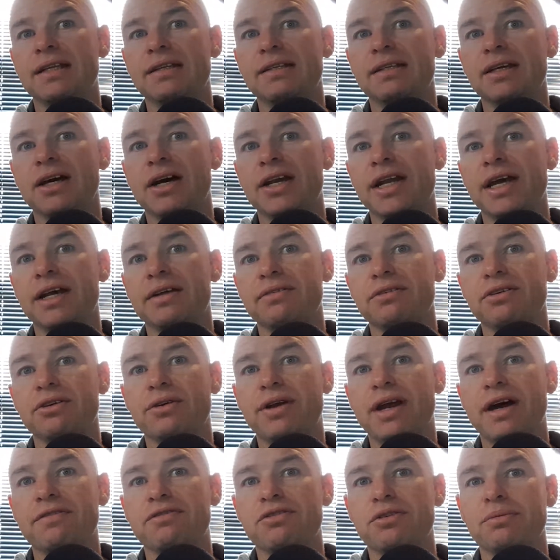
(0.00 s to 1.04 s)
I know
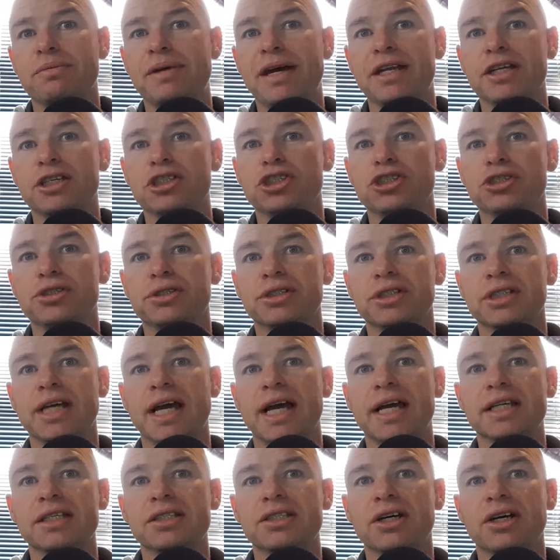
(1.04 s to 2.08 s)
you're after about endurance
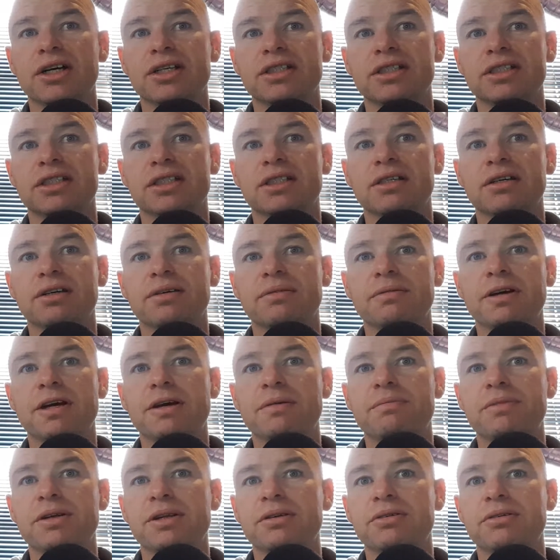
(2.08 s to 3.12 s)
gains. But
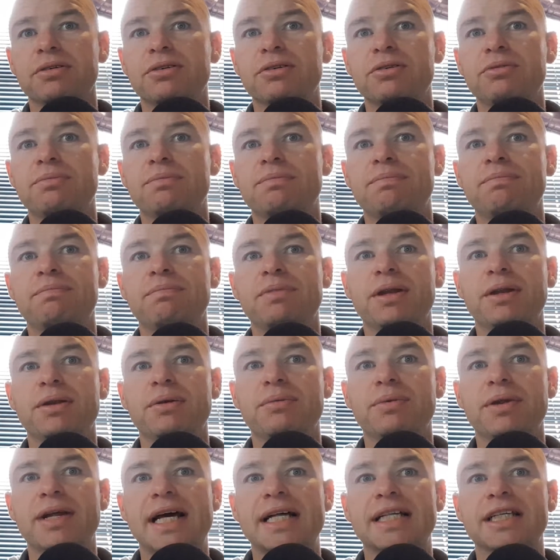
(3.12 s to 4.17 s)

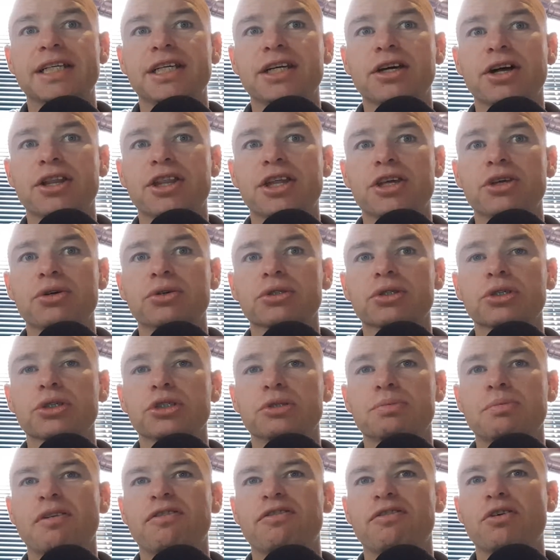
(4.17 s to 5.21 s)
in reality, I think you'll
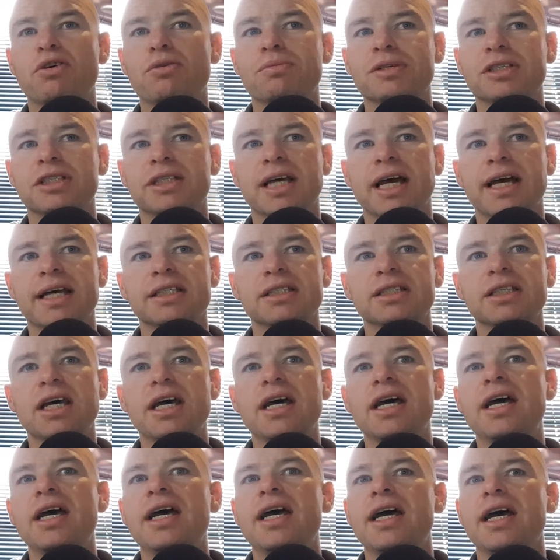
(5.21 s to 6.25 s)
lose performance gains,
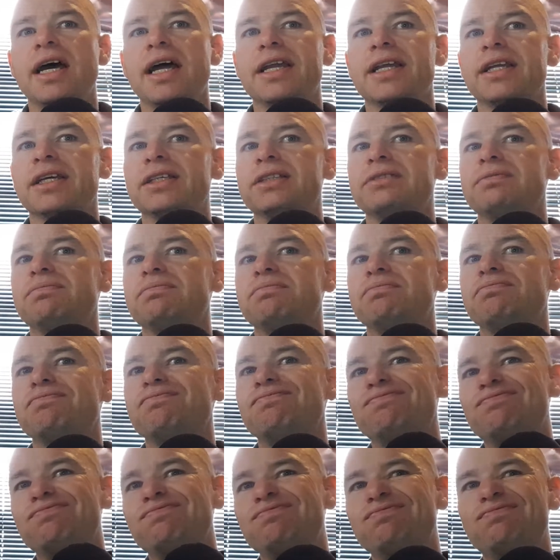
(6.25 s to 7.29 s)
and
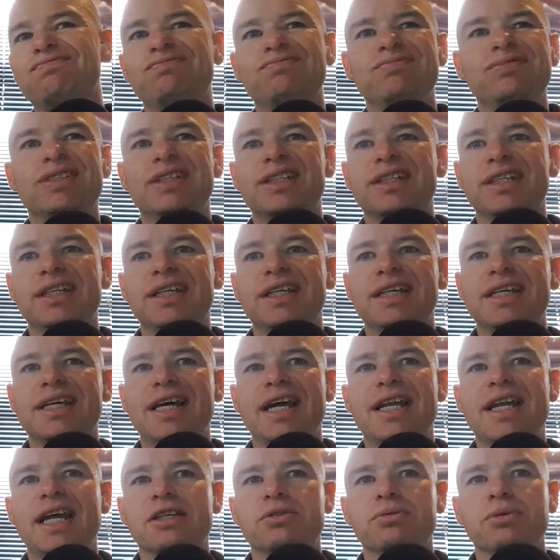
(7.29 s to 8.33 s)

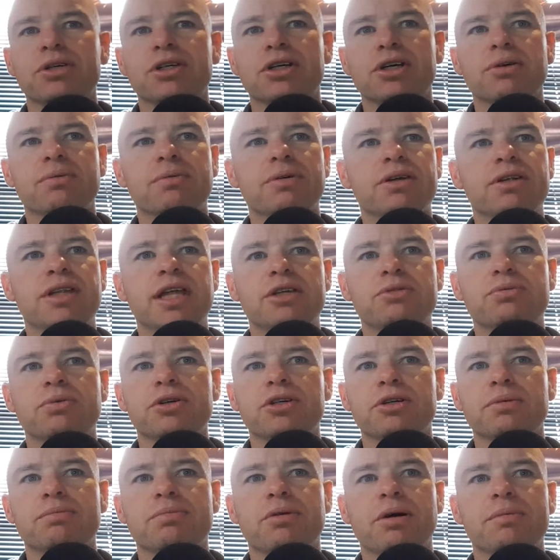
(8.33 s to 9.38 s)
that's what
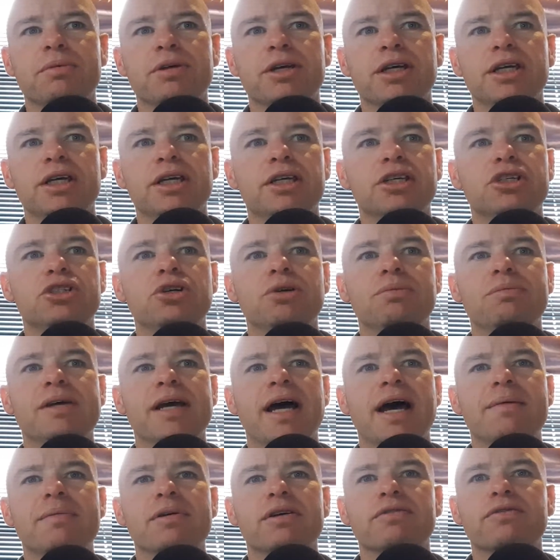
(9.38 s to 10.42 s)
you probably should be
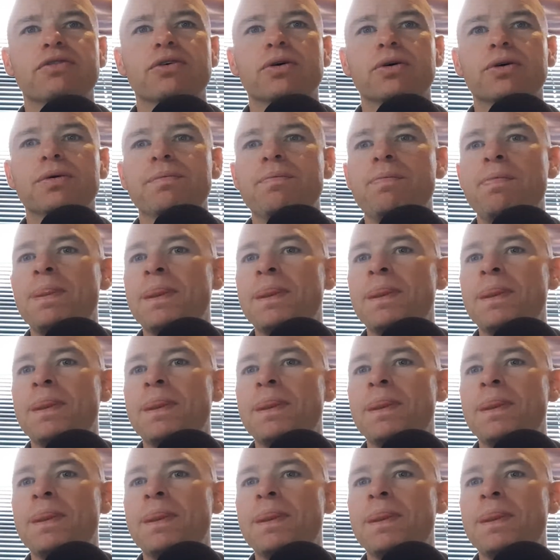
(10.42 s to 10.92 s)
aiming for.